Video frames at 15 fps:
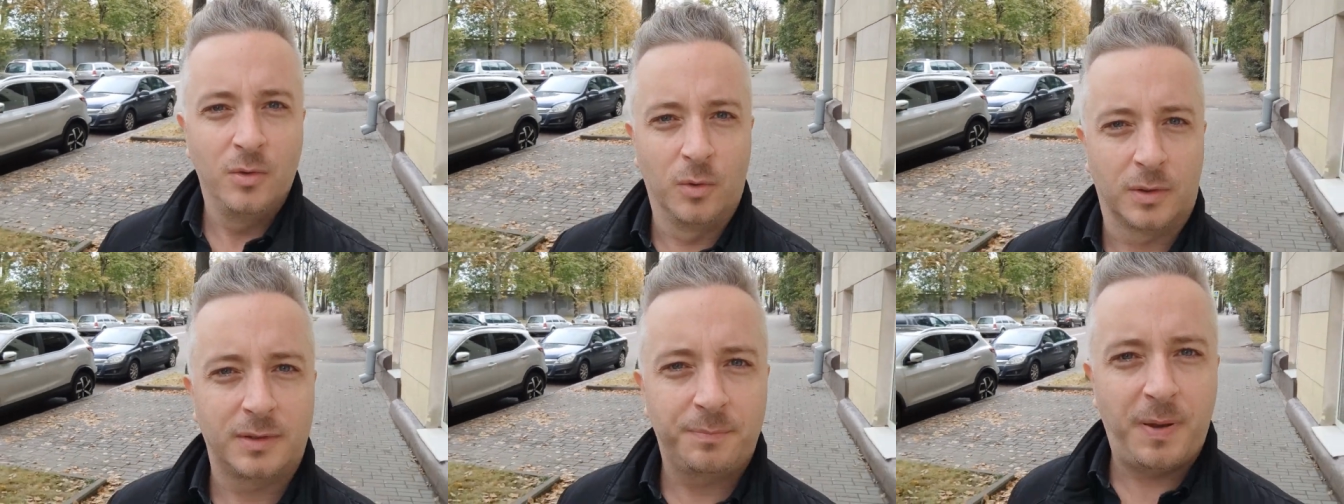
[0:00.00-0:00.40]

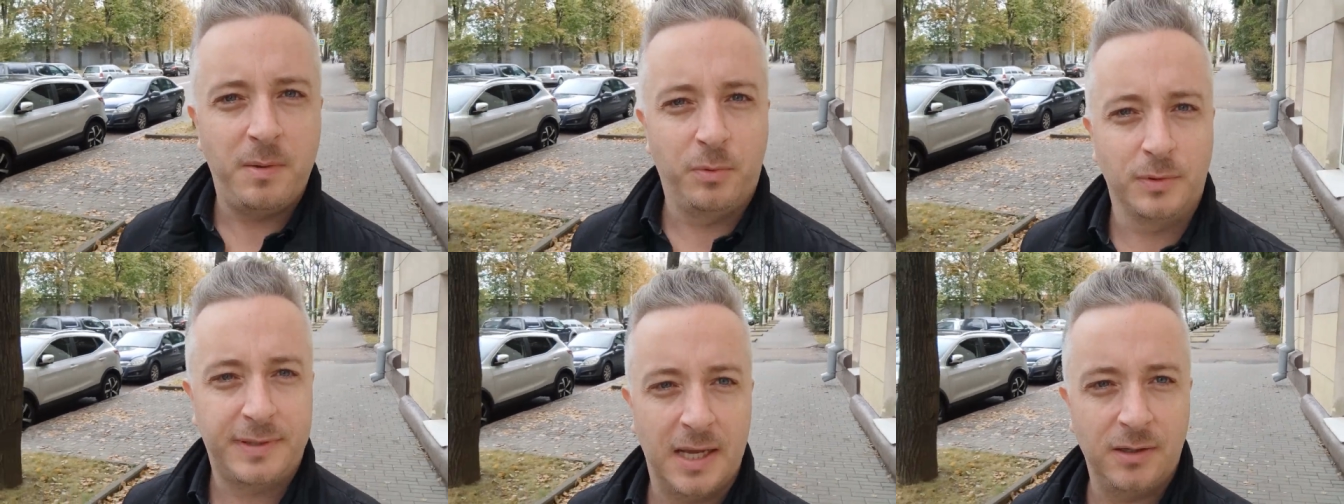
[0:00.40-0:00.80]
look,
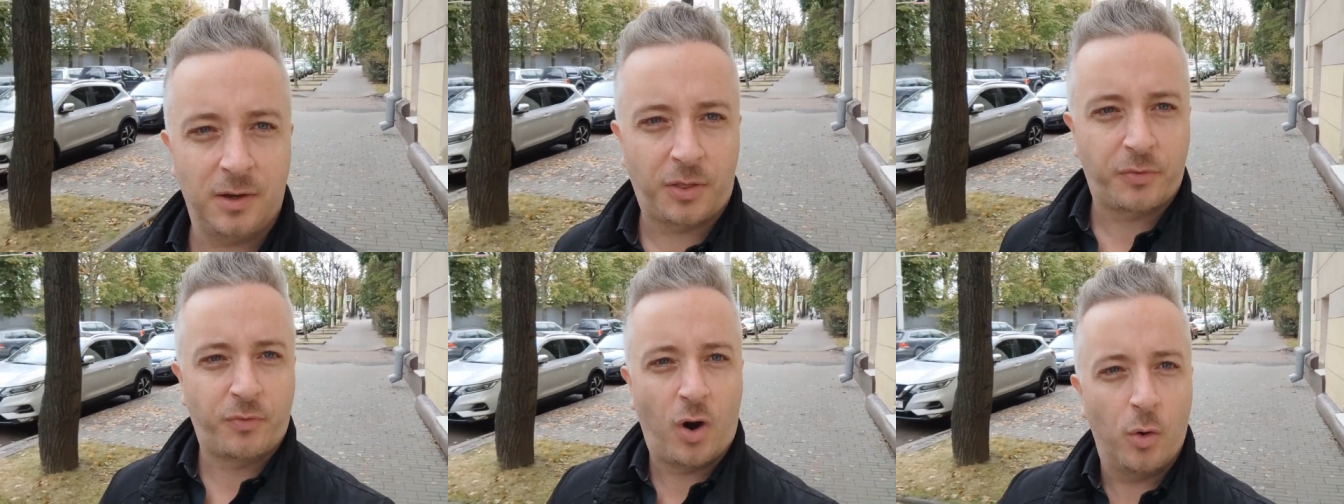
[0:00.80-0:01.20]
people tend
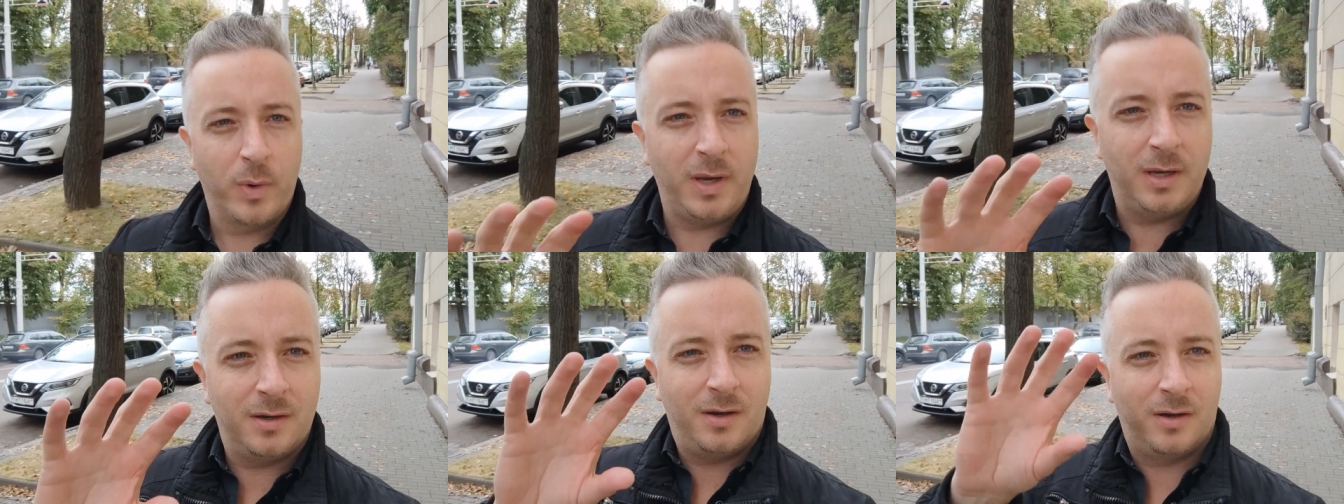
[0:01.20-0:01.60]
to throw
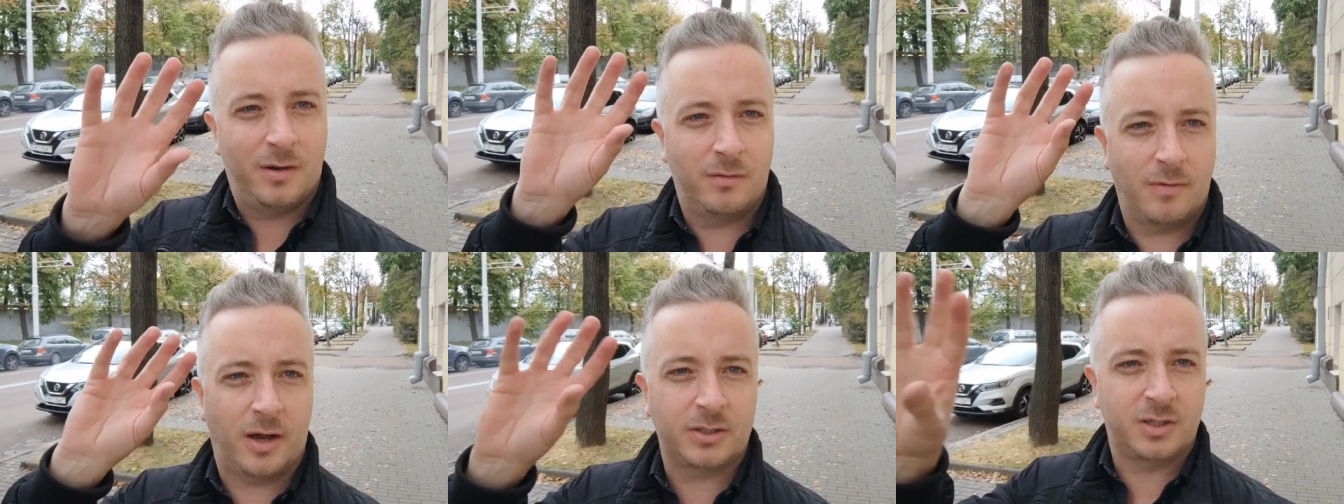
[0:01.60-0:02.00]
in
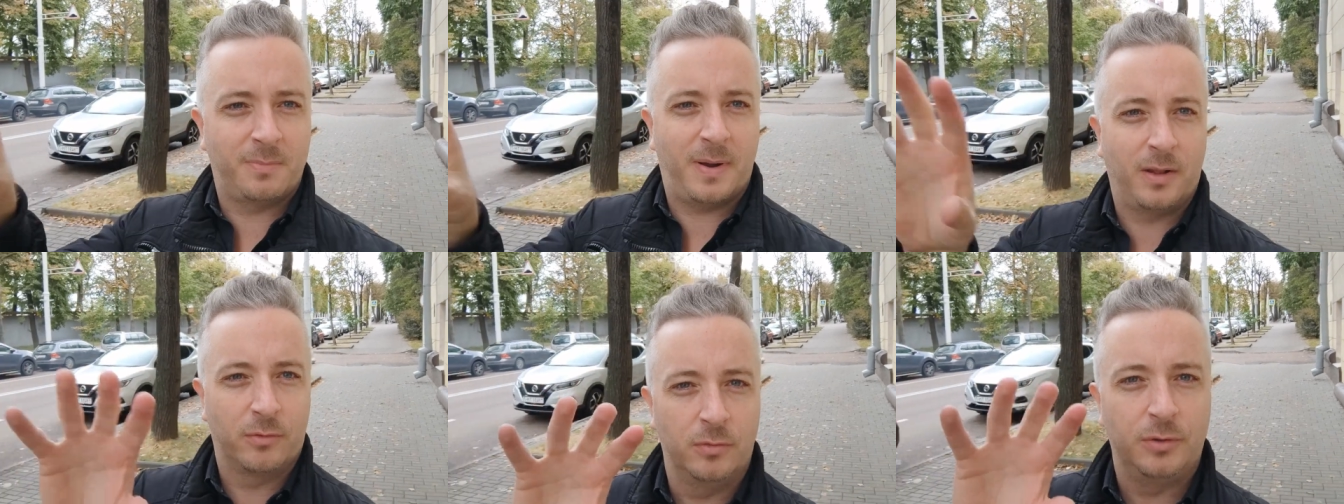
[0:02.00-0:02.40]
Russia,
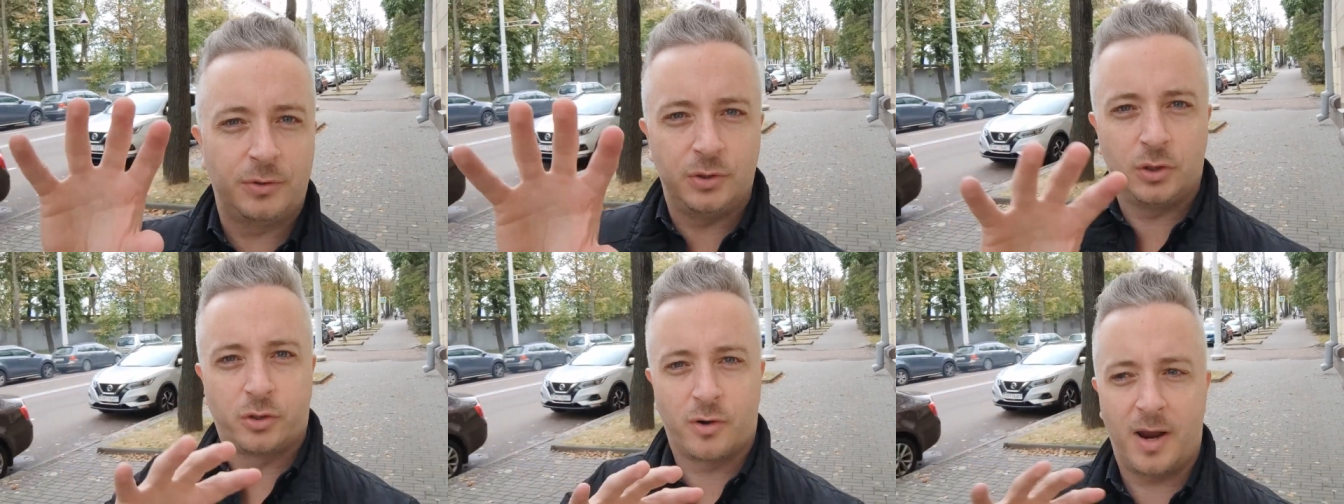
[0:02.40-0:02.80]

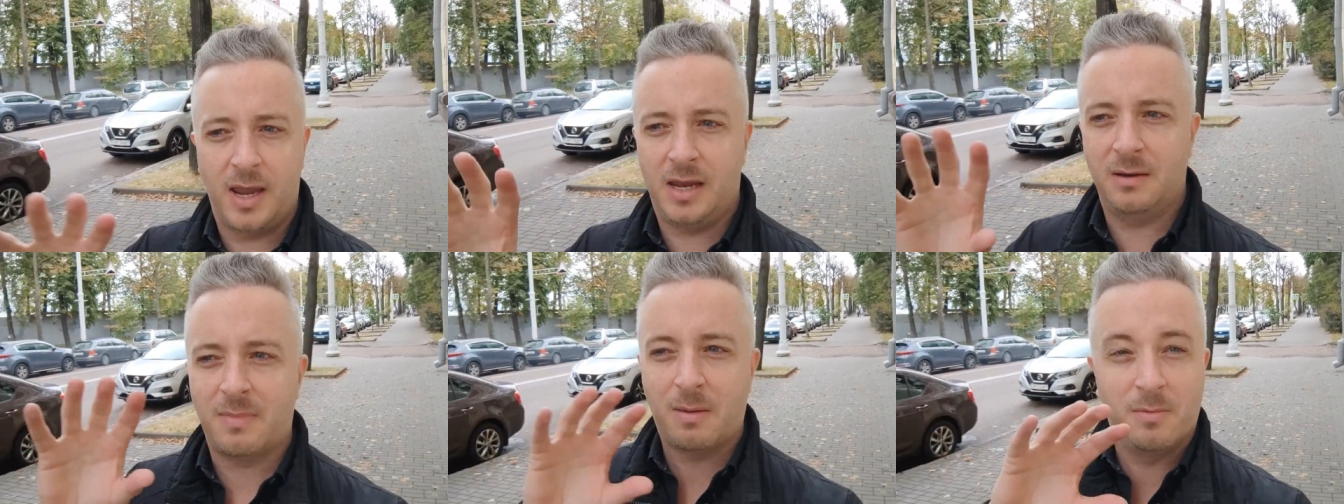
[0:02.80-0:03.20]
Belarus,
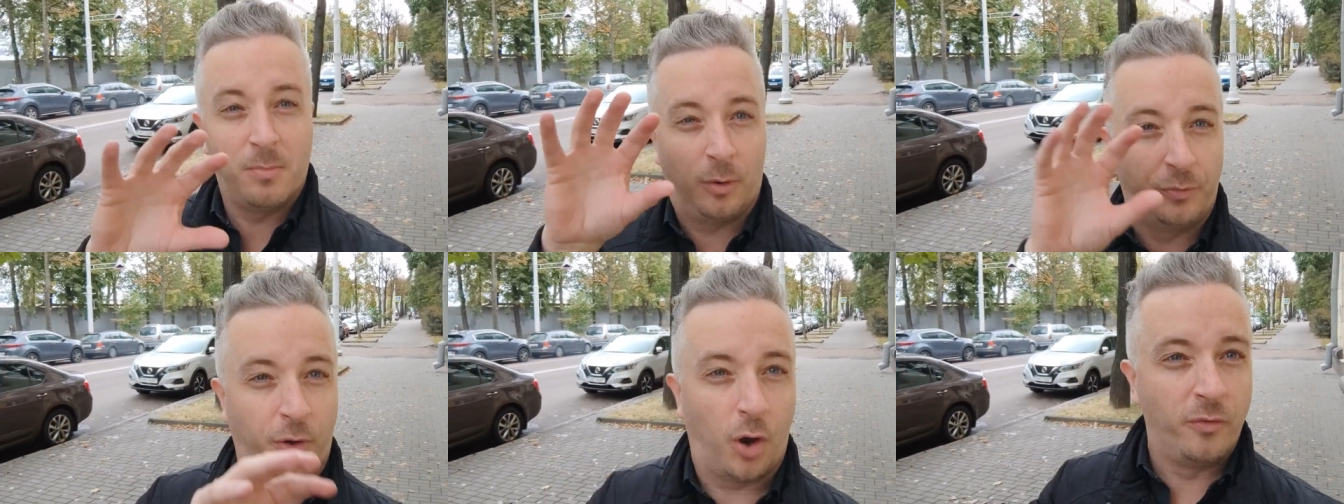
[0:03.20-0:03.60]
Ukraine, maybe
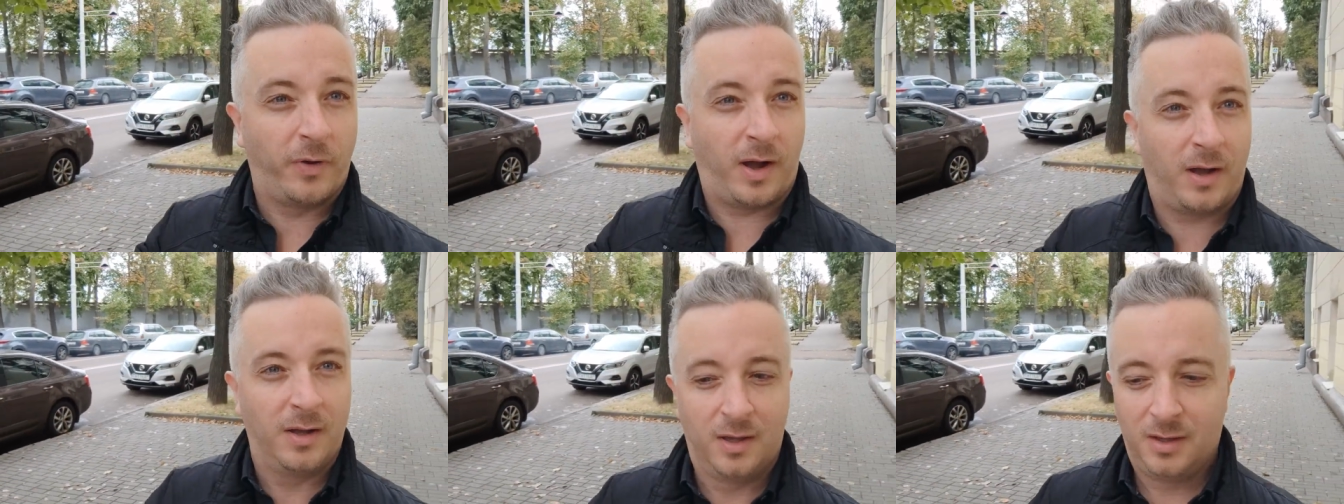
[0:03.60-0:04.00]

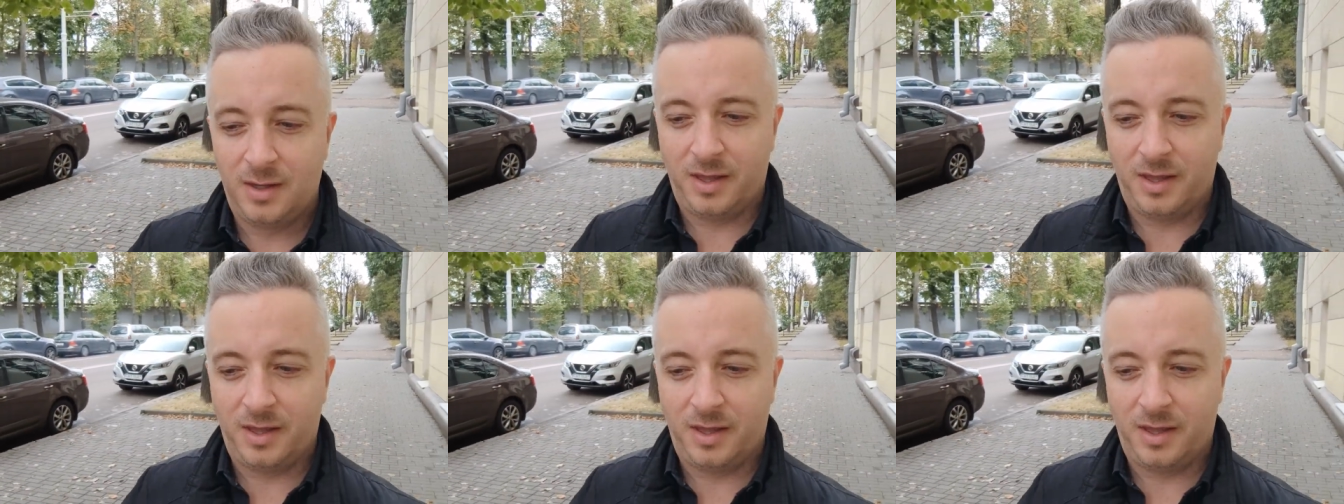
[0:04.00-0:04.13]
Moldova,